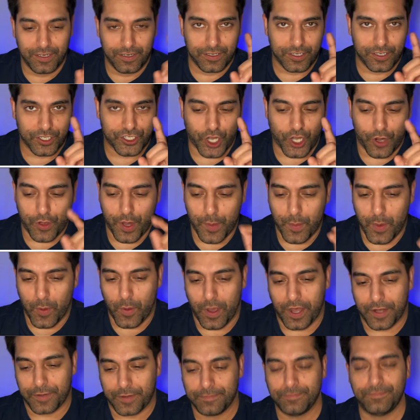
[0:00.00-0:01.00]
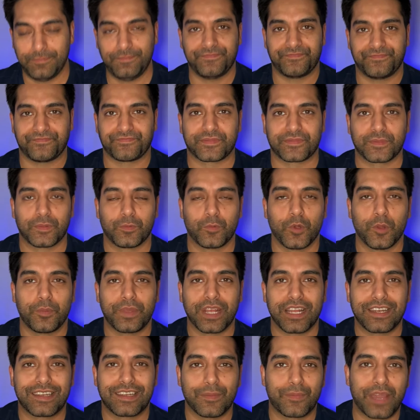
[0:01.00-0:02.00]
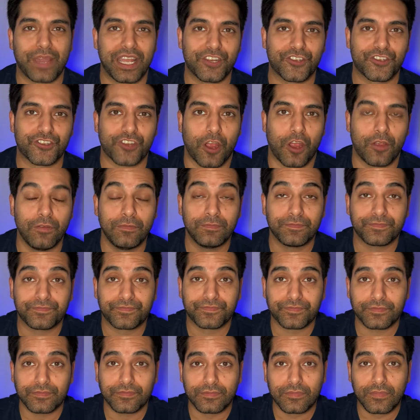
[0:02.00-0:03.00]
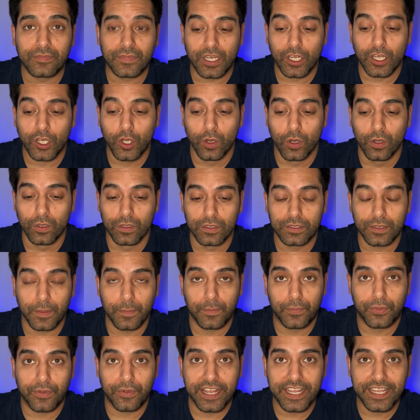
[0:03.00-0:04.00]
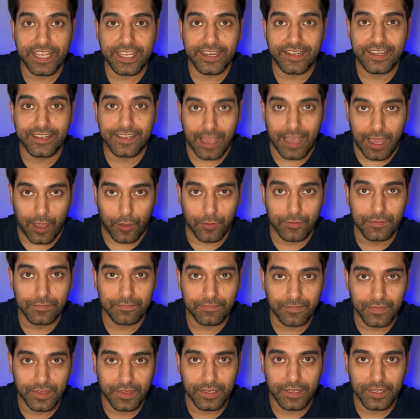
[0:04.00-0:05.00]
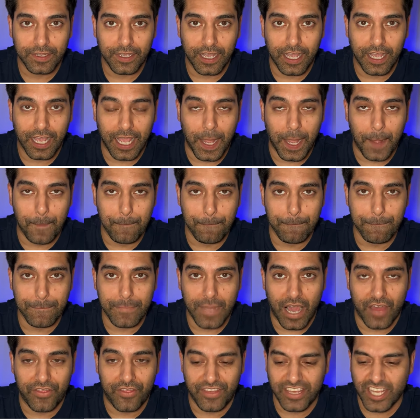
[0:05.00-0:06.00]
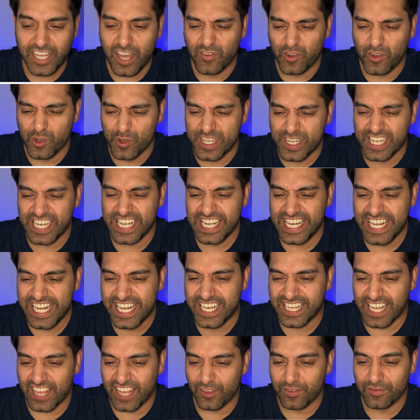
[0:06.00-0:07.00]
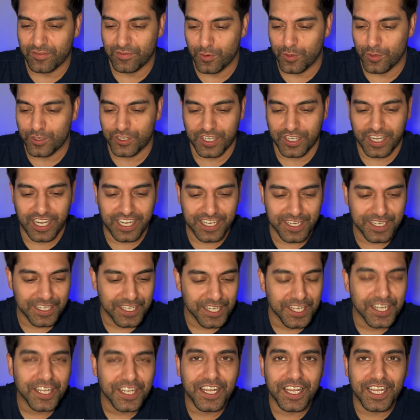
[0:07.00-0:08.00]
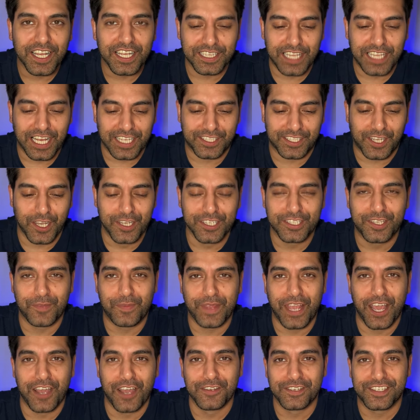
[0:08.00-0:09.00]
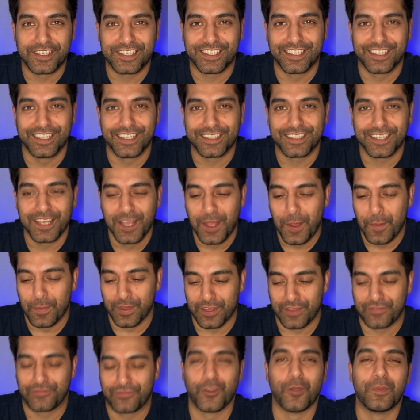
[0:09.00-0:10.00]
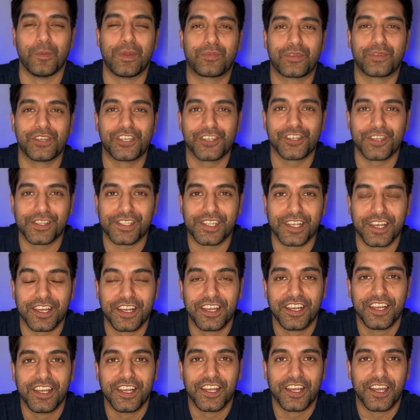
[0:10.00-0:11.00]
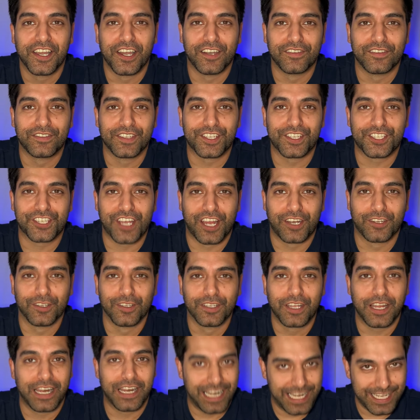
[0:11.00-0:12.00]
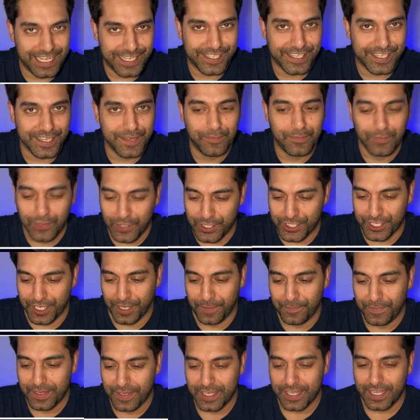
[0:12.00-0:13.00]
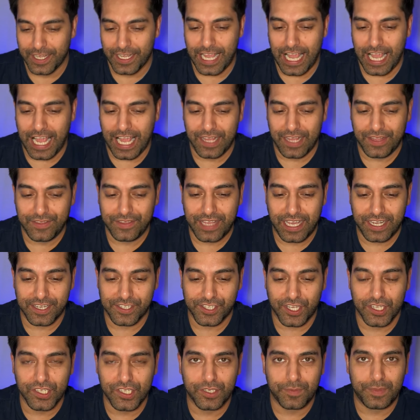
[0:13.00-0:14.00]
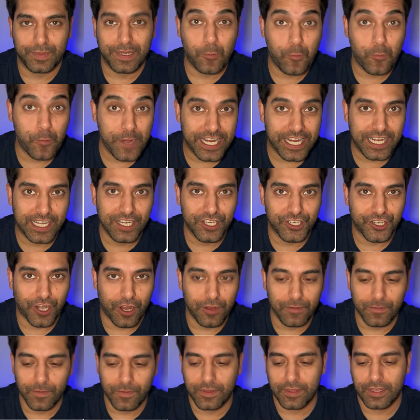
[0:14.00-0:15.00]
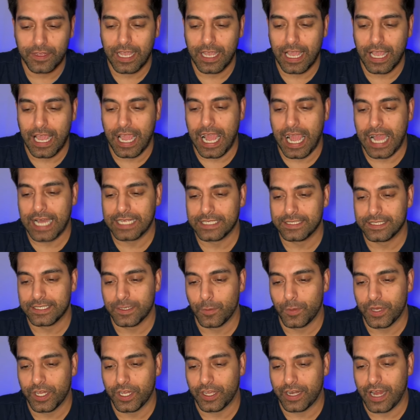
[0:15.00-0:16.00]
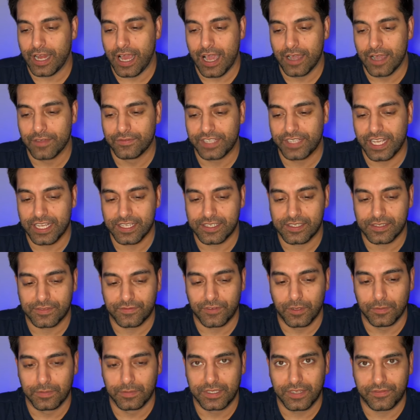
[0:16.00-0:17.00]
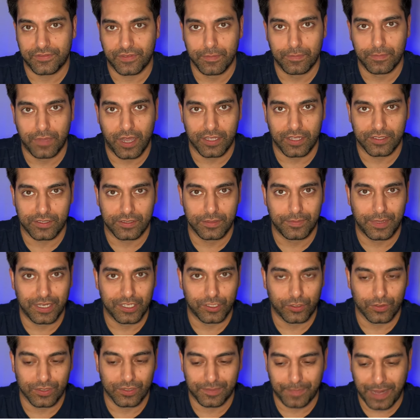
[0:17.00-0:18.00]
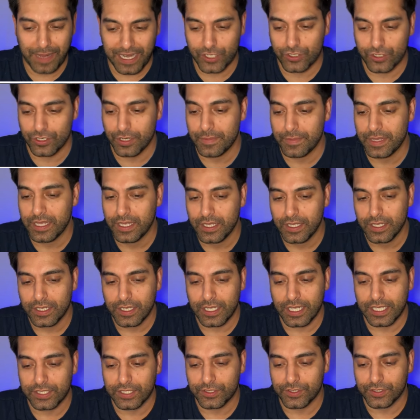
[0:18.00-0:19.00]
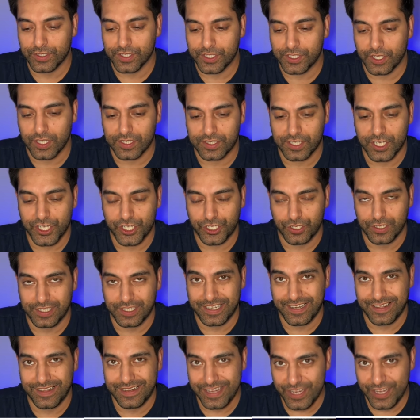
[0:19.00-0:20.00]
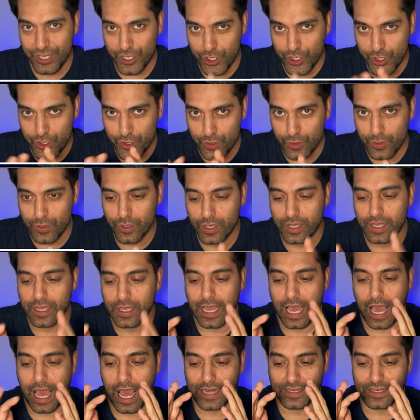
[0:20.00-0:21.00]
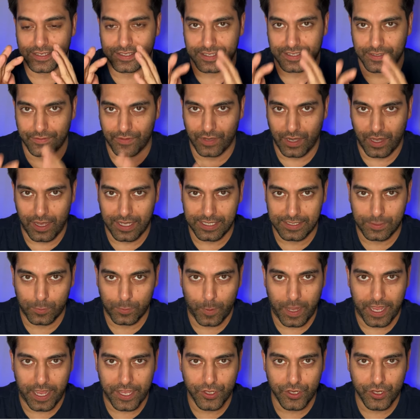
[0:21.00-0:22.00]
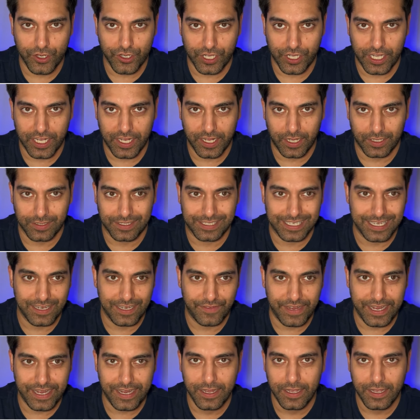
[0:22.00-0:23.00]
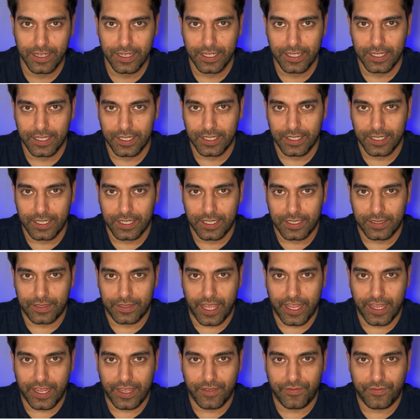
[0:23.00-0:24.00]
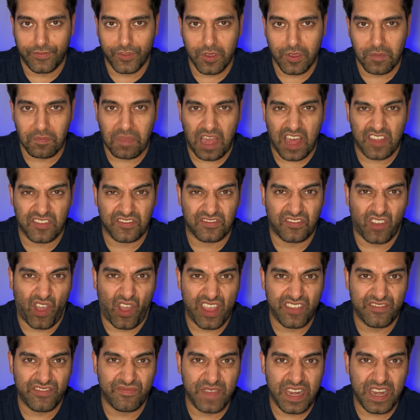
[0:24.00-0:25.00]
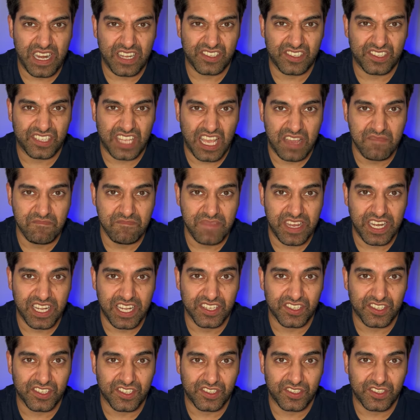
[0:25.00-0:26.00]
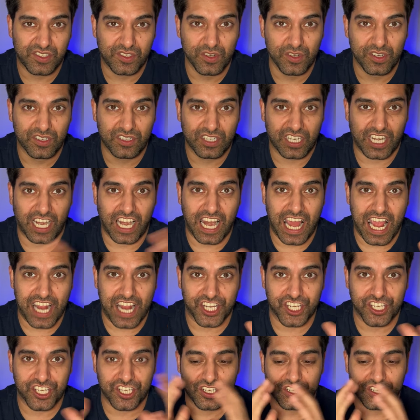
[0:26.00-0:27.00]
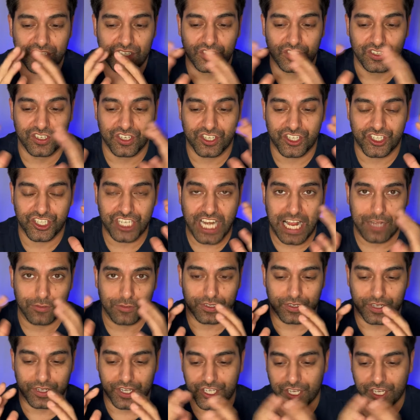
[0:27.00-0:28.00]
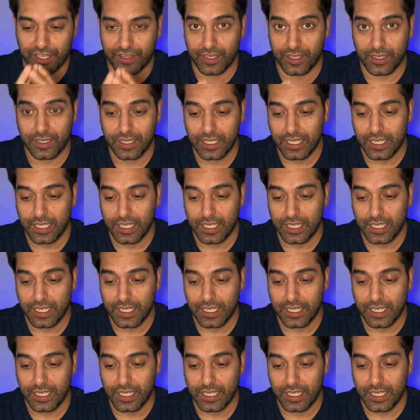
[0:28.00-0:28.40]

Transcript: Show number one will be a debate show called Break It Down. I think I've already leaked that, unfortunately. That's going to be hosted by the former producer of this channel, Lacey Butcher. And that is going to be a weekly show. And we're going to have guests from different parts of the political spectrum to discuss issues in a new and civilized way. Usually on TV, they give you about 5 minutes, 10 minutes to clash, to just shout at each other.